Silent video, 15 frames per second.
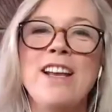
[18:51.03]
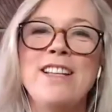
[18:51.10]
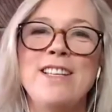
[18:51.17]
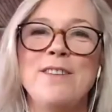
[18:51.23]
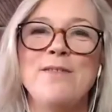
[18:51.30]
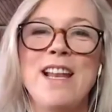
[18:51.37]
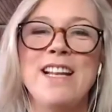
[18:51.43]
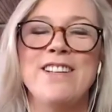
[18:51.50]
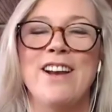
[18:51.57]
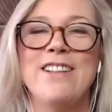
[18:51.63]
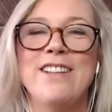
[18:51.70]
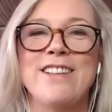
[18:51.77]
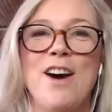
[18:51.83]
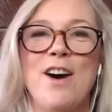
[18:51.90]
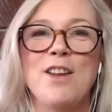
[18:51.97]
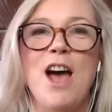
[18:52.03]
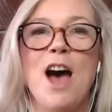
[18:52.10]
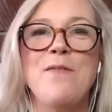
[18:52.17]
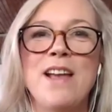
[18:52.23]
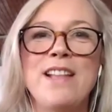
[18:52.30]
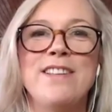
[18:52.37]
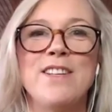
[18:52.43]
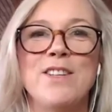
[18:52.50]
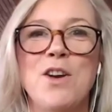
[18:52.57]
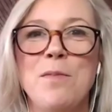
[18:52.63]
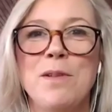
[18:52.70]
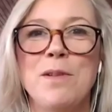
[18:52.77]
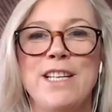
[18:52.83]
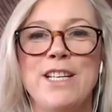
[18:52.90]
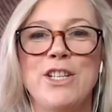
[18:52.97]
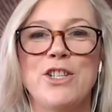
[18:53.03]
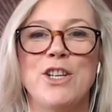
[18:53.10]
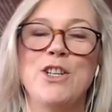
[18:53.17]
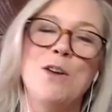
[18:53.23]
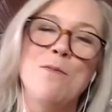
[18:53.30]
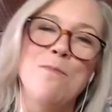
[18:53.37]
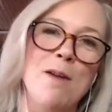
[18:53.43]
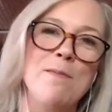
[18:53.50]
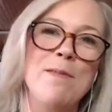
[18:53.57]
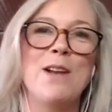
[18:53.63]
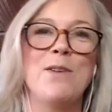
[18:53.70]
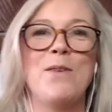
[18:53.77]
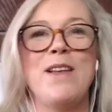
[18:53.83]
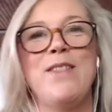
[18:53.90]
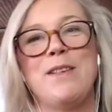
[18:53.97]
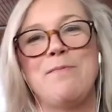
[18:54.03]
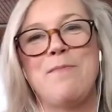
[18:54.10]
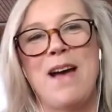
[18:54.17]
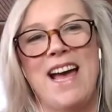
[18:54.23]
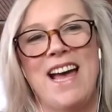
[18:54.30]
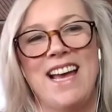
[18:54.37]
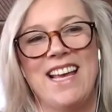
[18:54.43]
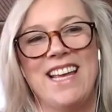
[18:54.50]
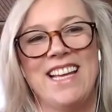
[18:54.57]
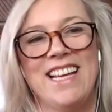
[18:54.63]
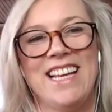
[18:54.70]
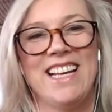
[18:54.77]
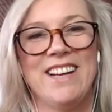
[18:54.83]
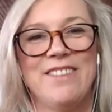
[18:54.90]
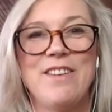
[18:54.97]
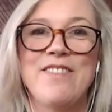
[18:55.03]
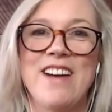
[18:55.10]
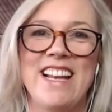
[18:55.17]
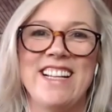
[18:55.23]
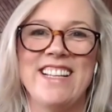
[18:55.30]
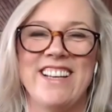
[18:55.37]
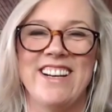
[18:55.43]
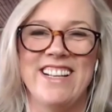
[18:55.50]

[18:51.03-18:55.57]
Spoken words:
in the Valentine's card, I've entered a competition, you might be able to win this bag for Valentine's.